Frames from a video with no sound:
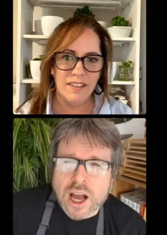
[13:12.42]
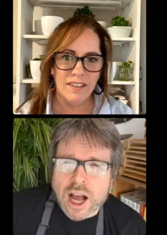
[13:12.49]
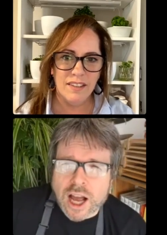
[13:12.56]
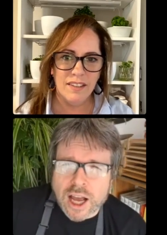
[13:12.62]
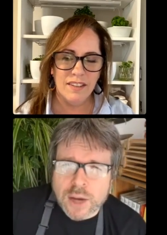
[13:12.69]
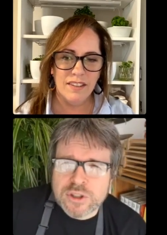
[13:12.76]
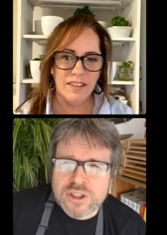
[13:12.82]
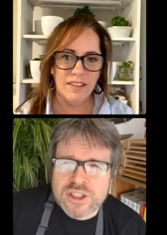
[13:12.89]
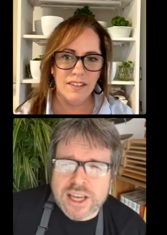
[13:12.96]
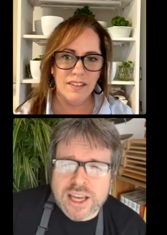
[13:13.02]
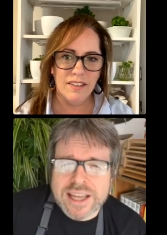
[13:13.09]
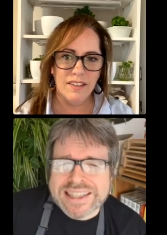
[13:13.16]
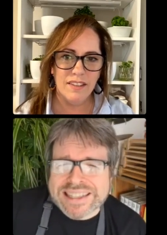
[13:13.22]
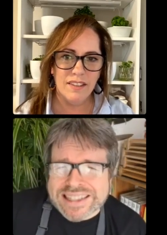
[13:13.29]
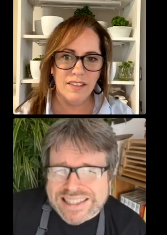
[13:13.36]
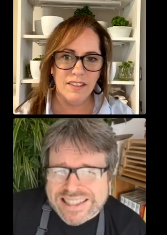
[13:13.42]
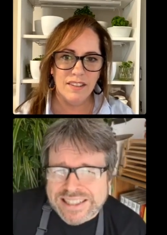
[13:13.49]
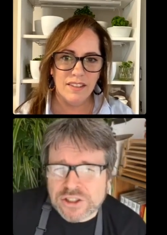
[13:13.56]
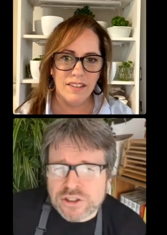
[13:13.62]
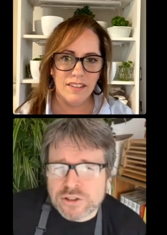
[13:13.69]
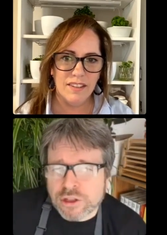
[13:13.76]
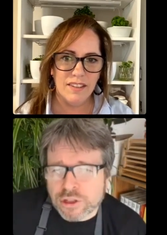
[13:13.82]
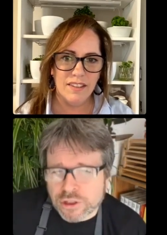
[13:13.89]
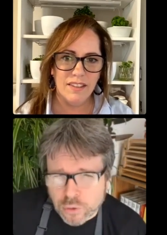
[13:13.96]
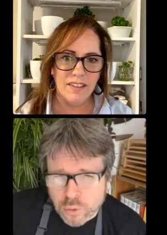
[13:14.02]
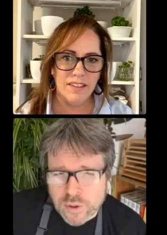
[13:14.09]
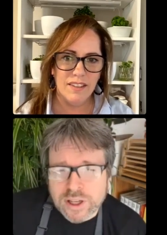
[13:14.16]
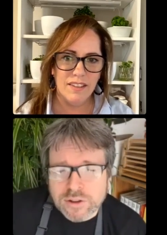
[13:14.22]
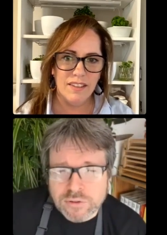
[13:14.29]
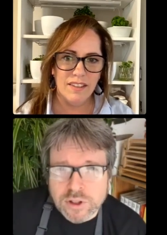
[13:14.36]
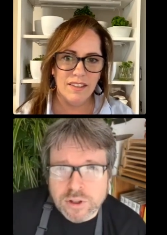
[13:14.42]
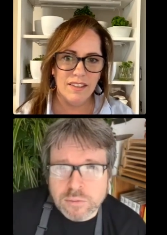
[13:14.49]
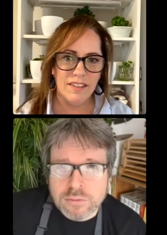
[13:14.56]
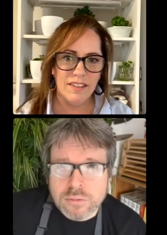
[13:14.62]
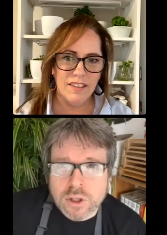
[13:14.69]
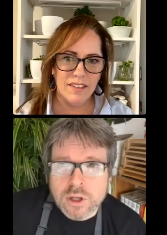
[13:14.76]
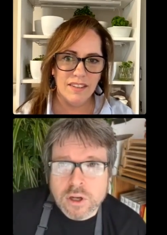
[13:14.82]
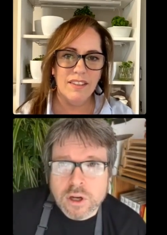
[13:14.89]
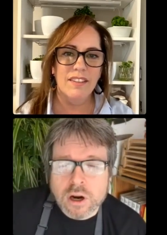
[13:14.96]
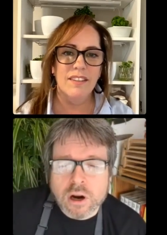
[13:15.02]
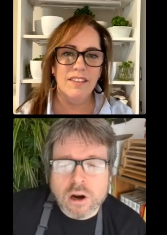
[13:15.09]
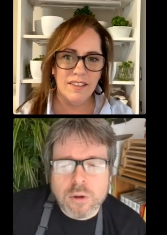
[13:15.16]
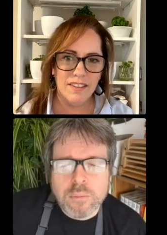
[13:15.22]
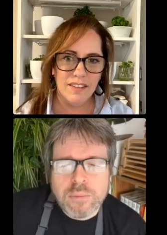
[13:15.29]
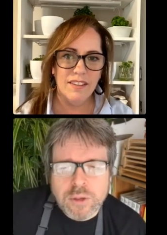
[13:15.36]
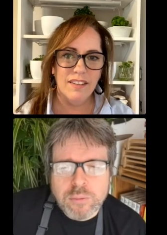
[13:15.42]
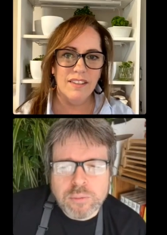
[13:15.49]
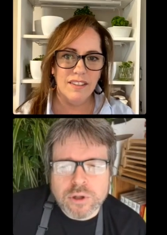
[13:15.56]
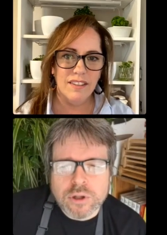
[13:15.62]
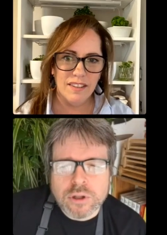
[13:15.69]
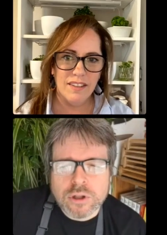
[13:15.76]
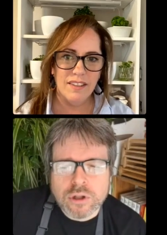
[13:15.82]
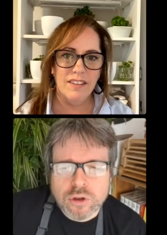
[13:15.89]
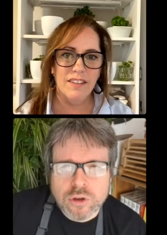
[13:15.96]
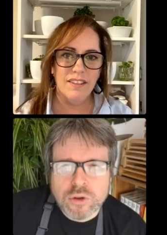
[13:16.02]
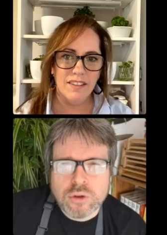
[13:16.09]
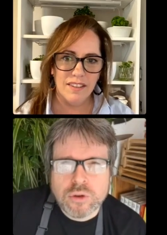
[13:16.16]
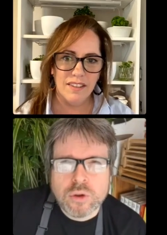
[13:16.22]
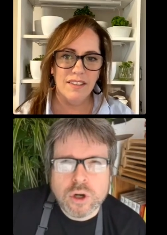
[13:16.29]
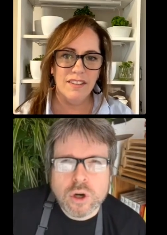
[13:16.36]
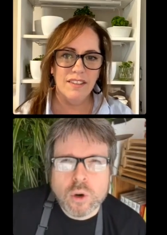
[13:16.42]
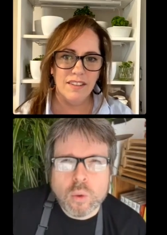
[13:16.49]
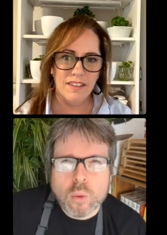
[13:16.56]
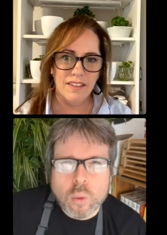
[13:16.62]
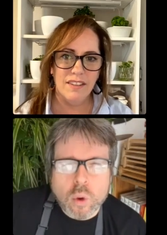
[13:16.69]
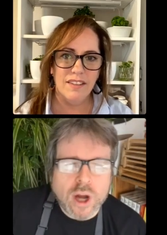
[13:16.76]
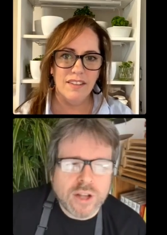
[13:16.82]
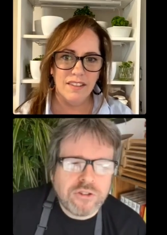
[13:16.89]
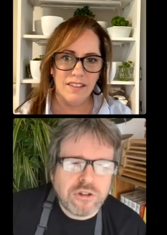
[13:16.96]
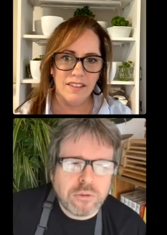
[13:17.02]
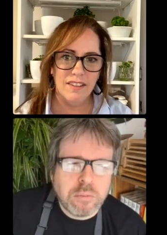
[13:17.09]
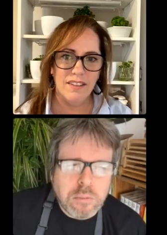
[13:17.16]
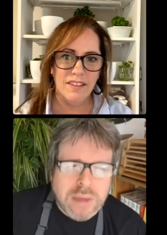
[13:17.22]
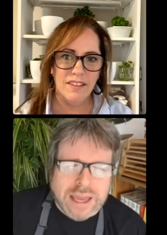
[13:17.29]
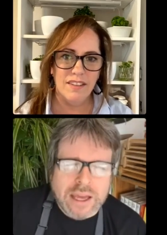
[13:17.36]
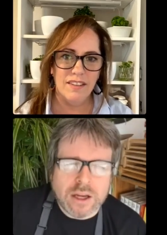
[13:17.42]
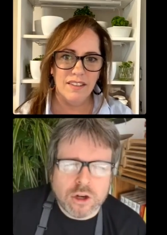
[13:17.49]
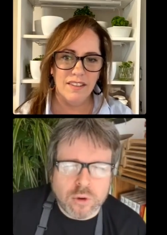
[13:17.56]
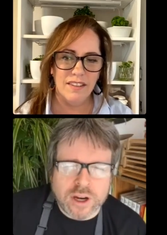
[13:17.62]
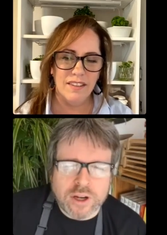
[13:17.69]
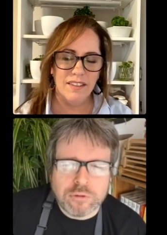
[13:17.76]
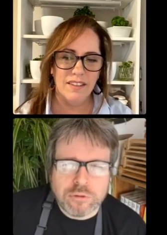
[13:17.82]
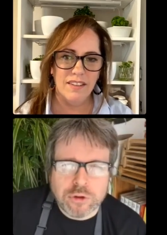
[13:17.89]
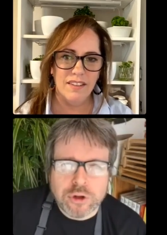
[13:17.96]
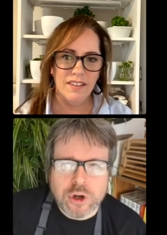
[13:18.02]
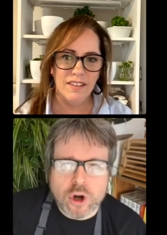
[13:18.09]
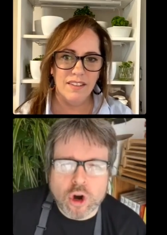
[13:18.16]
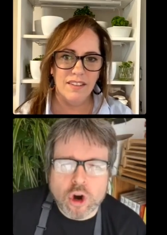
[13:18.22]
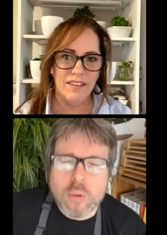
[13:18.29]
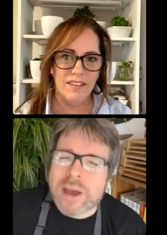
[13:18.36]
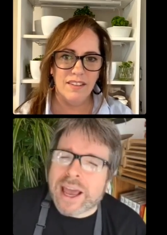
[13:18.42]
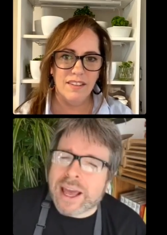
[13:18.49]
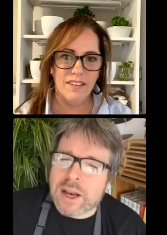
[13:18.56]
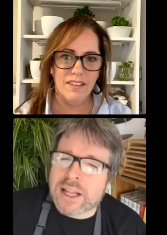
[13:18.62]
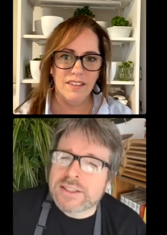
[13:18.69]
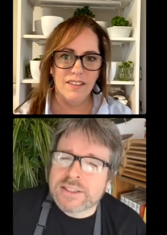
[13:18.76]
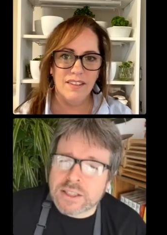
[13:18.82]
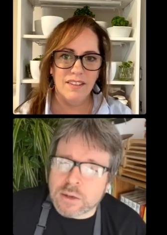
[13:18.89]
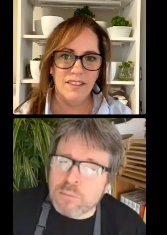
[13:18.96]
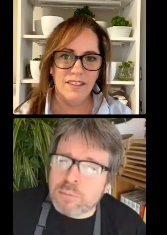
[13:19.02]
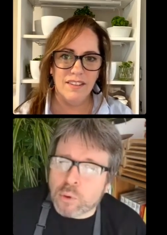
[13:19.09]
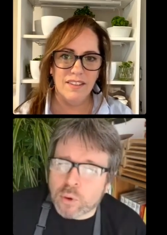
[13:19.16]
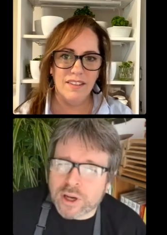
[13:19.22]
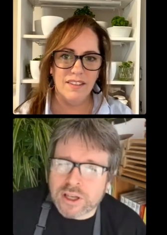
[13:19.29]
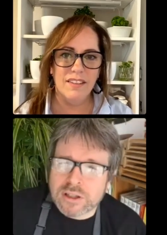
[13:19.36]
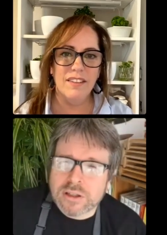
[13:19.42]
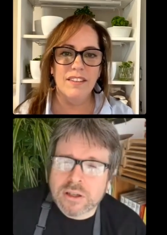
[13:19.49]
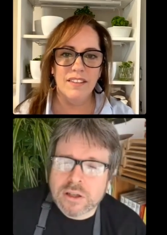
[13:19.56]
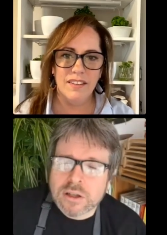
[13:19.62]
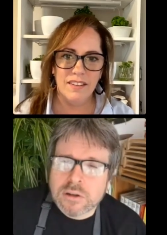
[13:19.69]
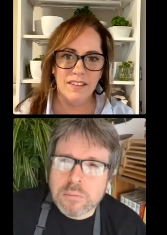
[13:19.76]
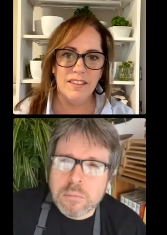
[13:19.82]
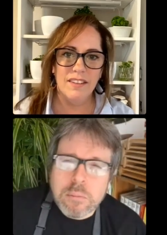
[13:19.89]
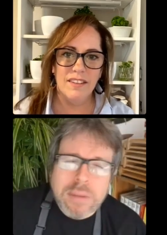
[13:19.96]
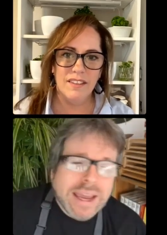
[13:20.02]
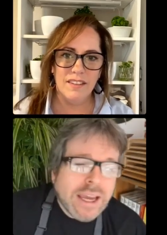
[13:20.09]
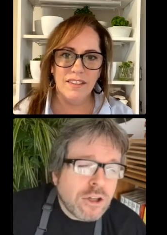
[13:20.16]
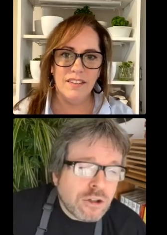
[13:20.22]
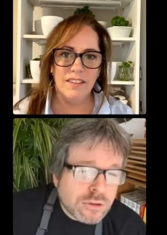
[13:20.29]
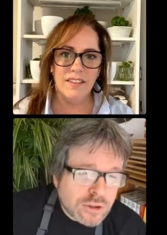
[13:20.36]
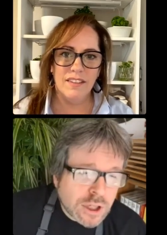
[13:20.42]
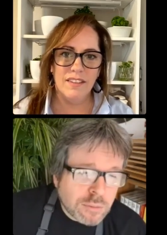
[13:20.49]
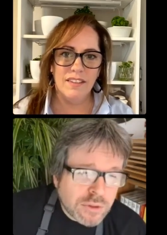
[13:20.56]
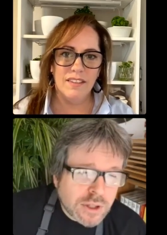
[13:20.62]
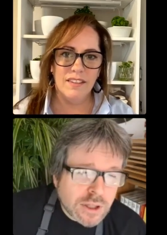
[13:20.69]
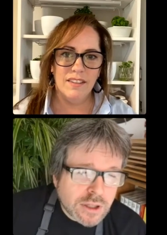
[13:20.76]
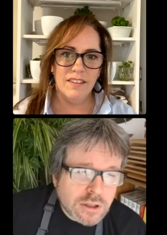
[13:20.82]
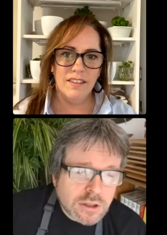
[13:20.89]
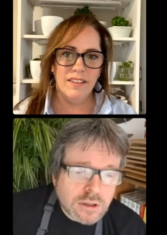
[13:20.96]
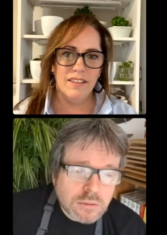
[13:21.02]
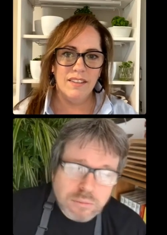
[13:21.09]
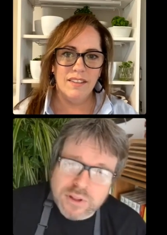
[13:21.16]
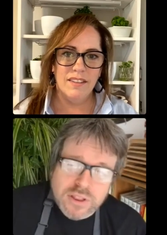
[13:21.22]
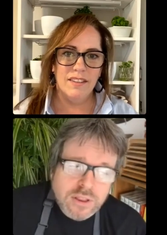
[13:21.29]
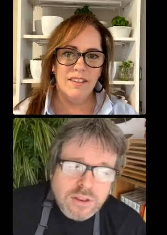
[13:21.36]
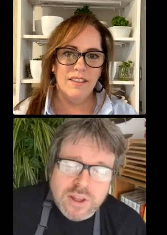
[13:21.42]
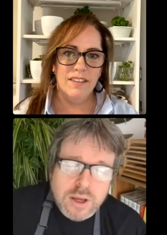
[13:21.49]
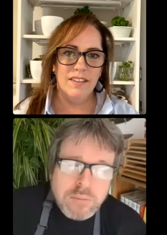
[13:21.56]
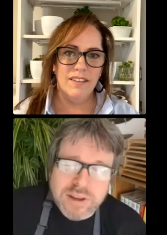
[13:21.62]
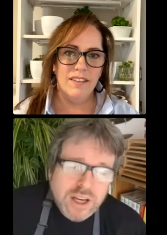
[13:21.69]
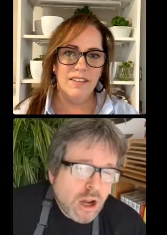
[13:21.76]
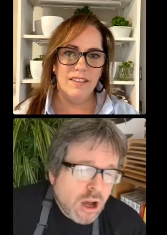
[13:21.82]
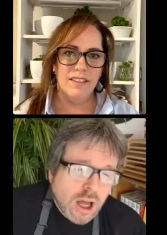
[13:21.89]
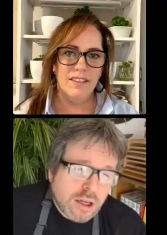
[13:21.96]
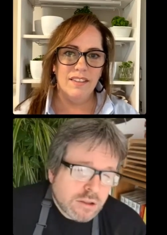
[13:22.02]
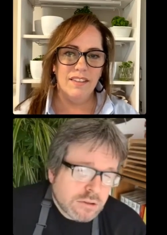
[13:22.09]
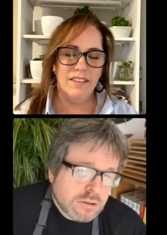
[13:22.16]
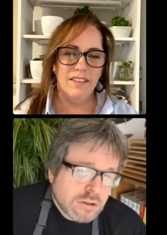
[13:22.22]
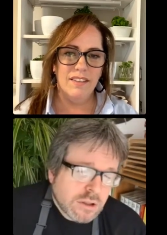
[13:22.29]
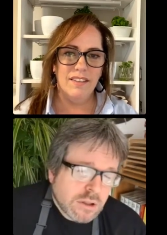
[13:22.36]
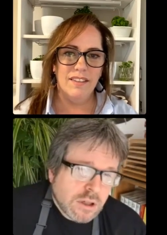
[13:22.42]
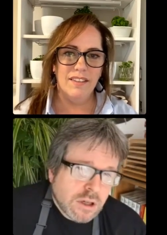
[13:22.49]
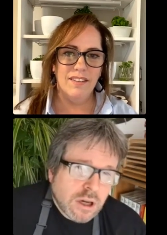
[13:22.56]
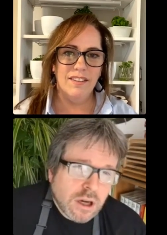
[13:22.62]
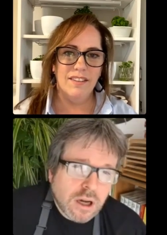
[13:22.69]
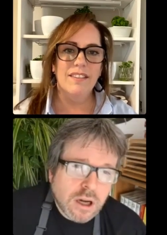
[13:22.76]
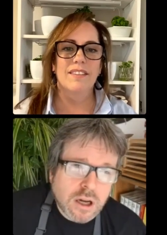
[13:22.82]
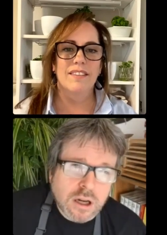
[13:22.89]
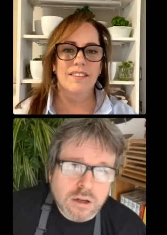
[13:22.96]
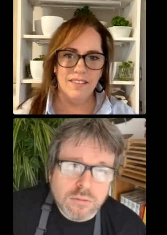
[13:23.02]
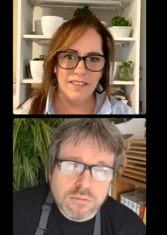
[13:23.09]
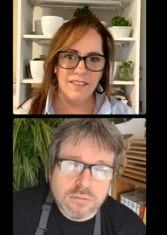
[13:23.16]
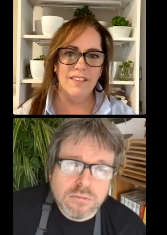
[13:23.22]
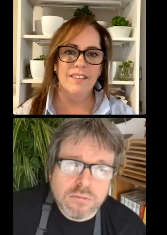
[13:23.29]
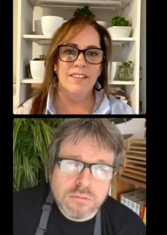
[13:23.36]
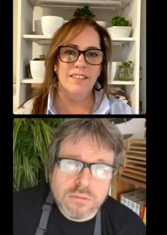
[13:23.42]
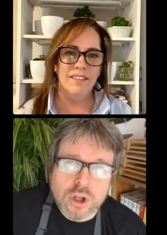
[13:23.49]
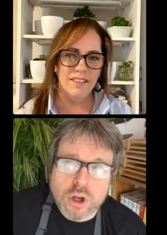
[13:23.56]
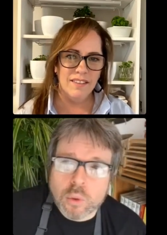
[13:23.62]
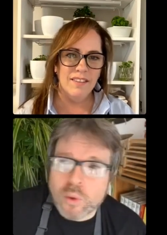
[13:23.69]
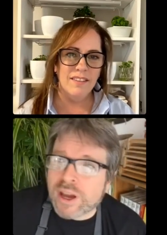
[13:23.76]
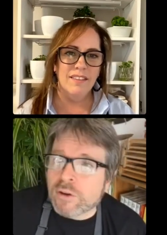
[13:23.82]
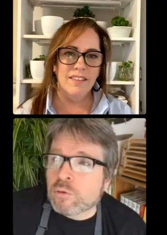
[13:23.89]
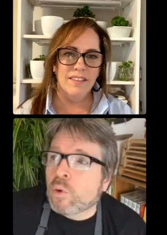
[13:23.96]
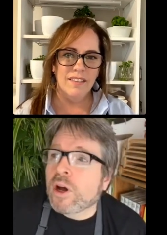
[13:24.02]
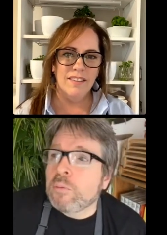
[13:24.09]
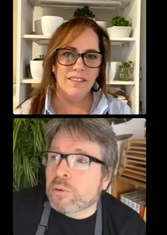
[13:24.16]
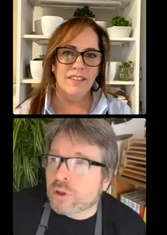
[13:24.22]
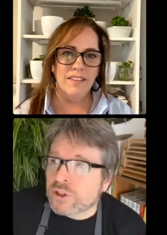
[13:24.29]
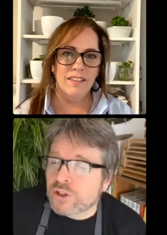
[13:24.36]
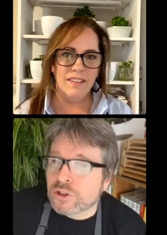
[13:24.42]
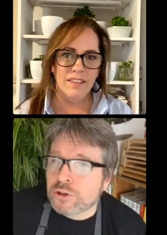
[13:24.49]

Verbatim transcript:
Speaker 1: I would say at least three of them are people who want to make great food at home and at some point may do something, but they may not. Um, you know, we have one person